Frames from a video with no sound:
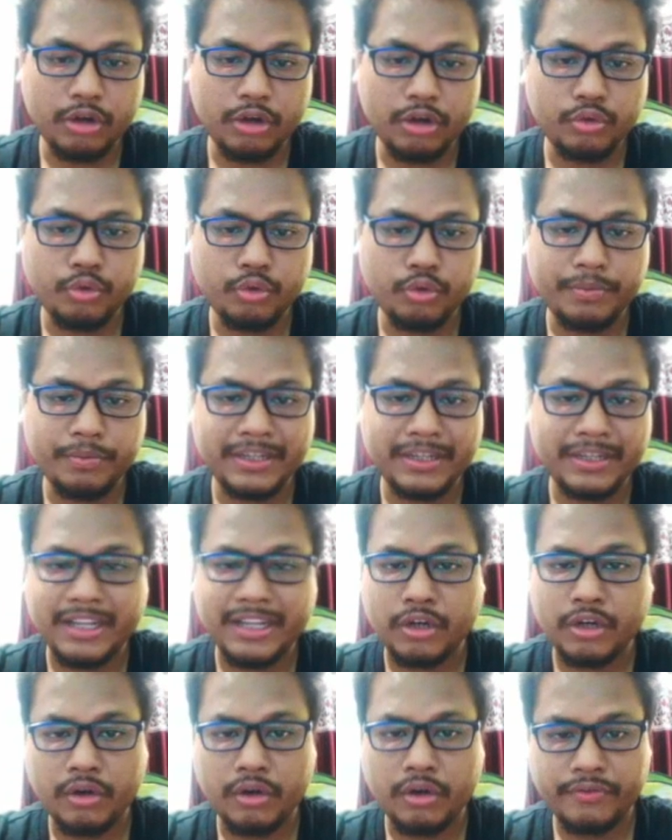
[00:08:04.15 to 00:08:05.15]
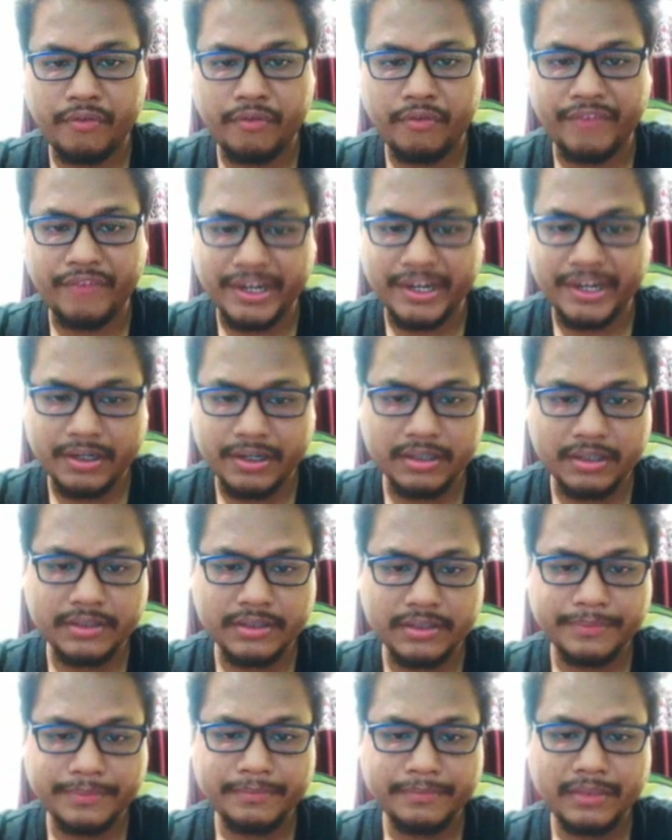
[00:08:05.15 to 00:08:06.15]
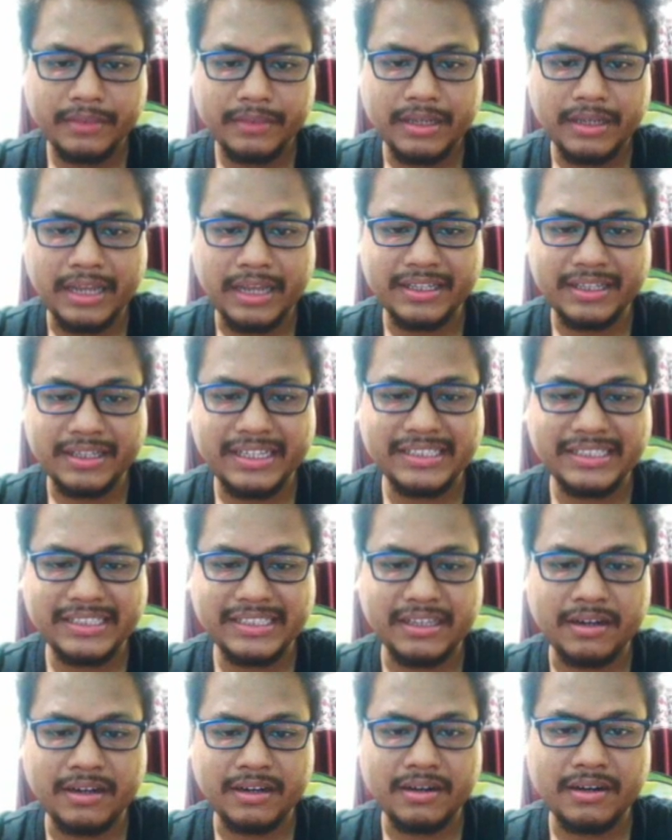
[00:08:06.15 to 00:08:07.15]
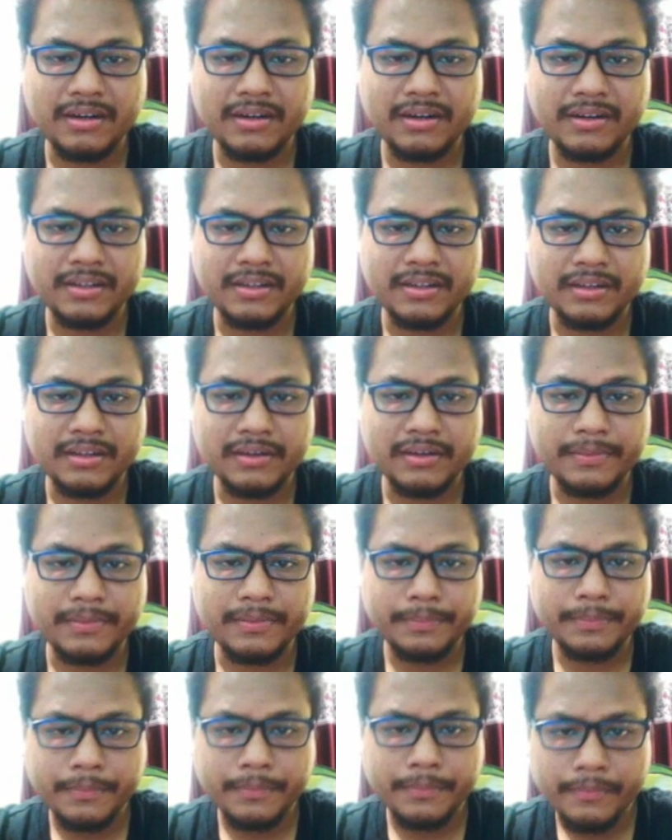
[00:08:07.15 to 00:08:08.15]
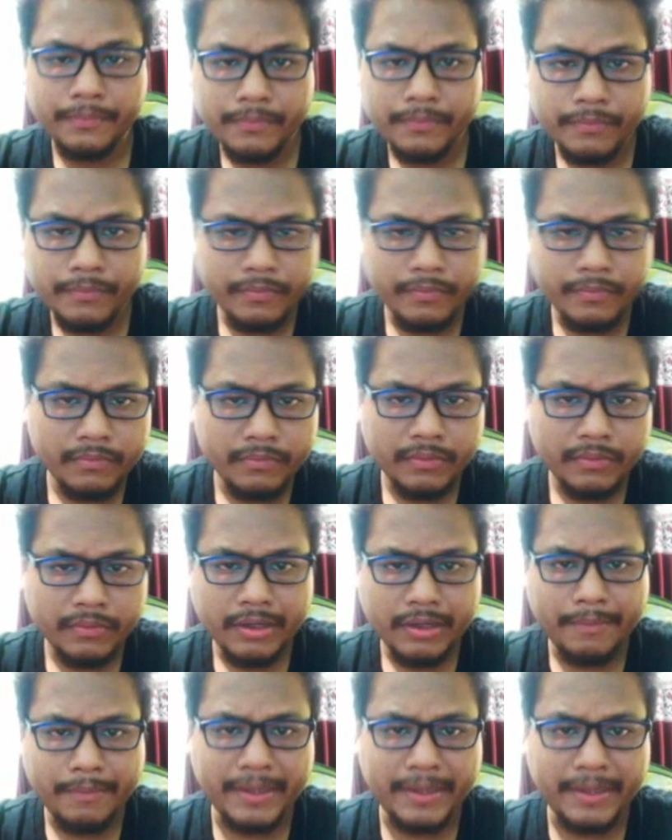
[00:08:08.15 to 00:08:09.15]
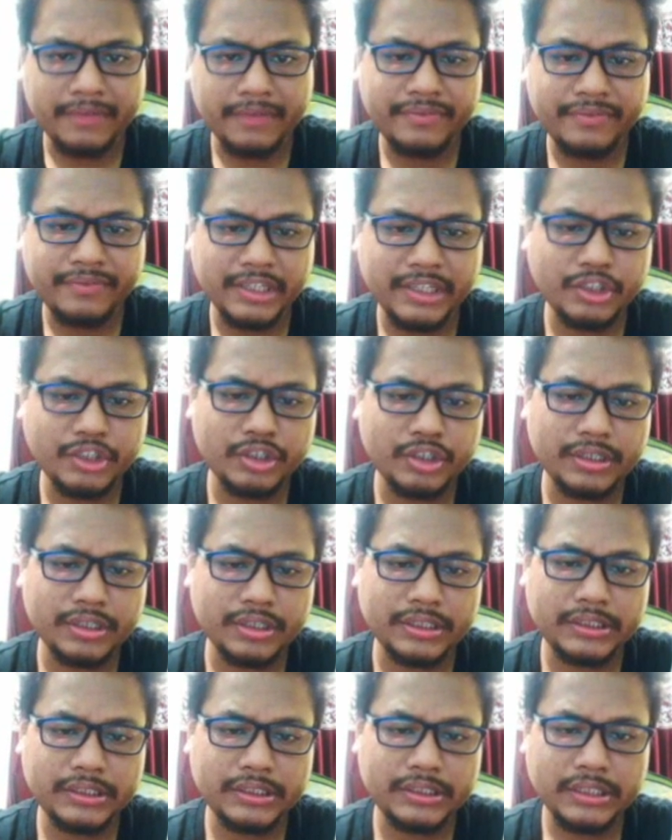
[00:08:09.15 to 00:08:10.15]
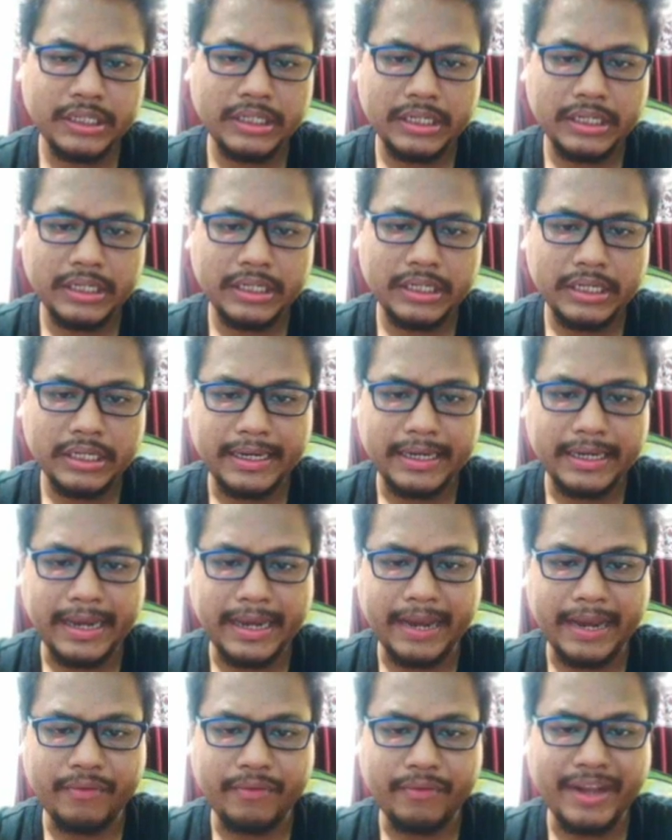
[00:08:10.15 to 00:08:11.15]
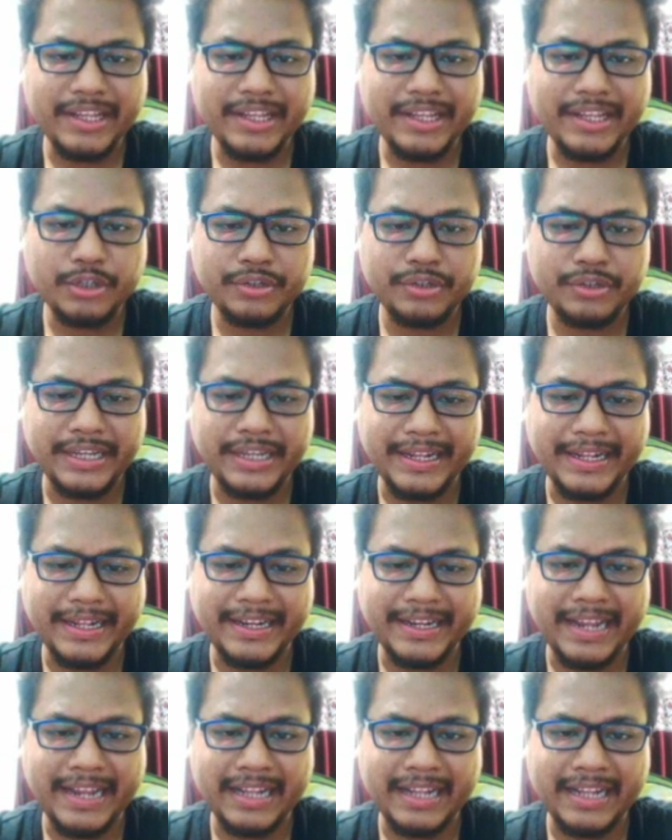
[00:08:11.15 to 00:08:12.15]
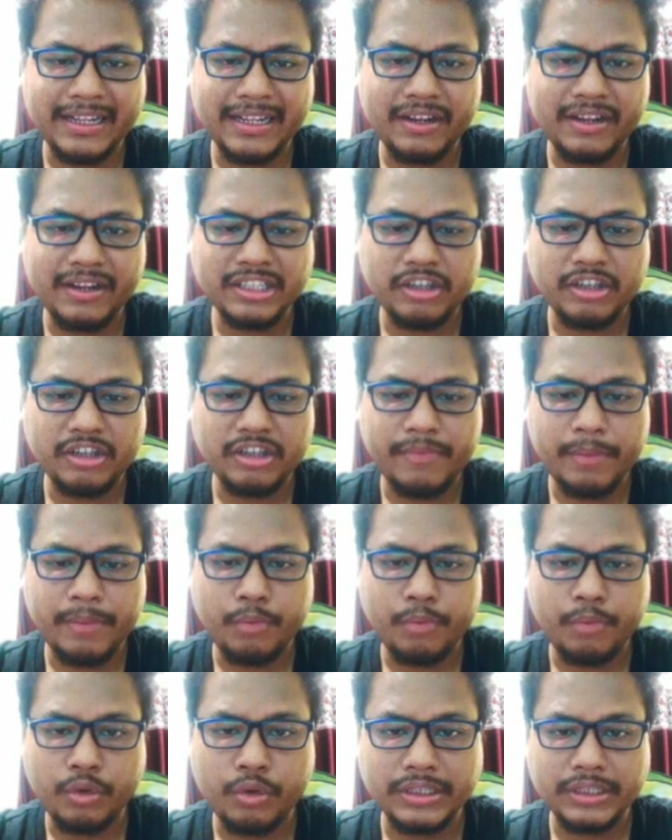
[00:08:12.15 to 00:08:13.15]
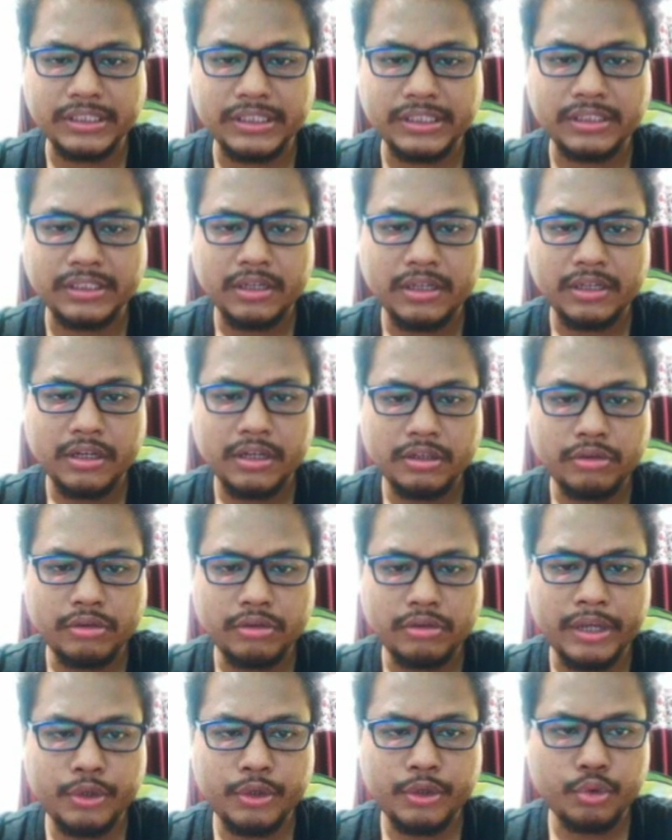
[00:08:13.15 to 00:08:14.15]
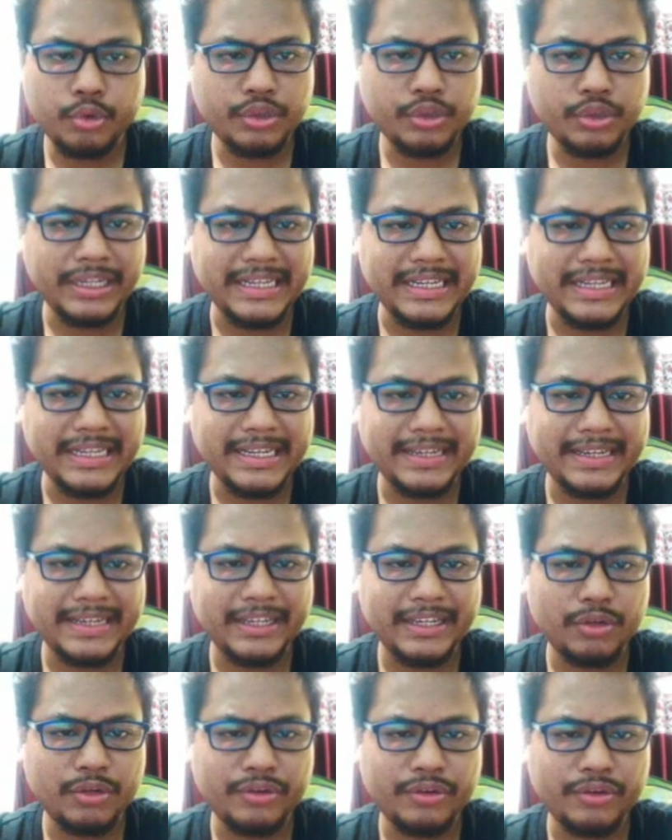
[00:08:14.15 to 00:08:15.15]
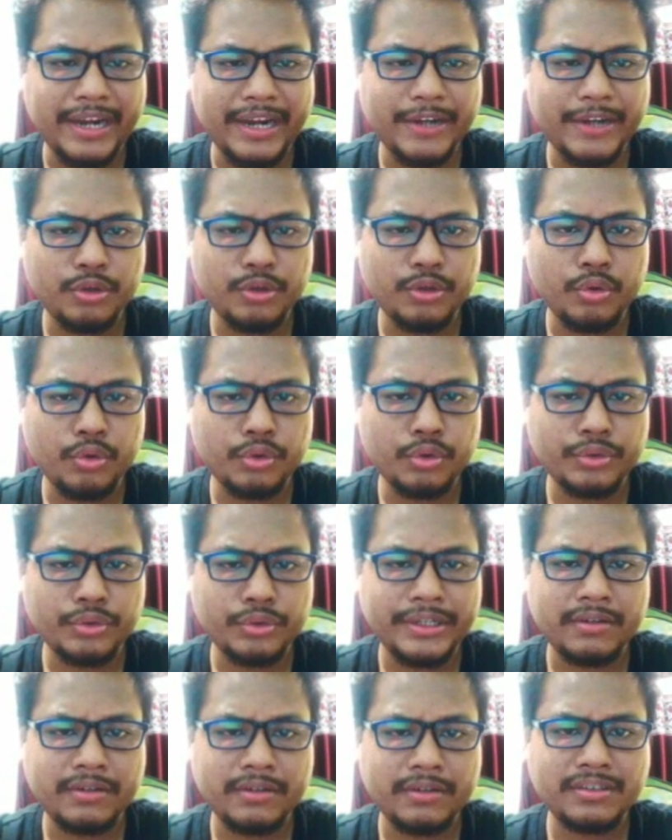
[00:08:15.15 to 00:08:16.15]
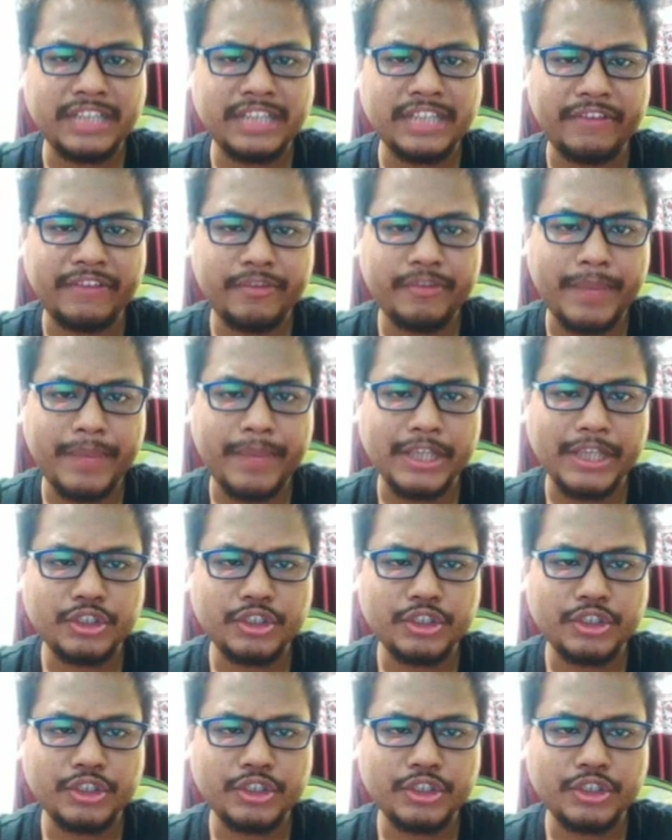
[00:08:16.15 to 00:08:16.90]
coupon that I got from vendor, and these are the main features and why they should get it, and the list of my bonuses. So I usually try to go to their JV page,